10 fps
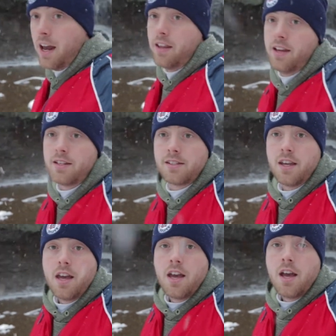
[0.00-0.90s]
shot of this.
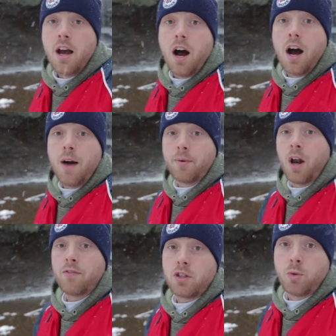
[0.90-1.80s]
Uh, I'm gonna
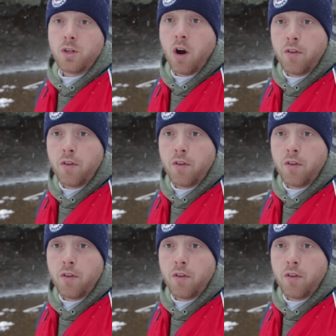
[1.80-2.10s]
have to switch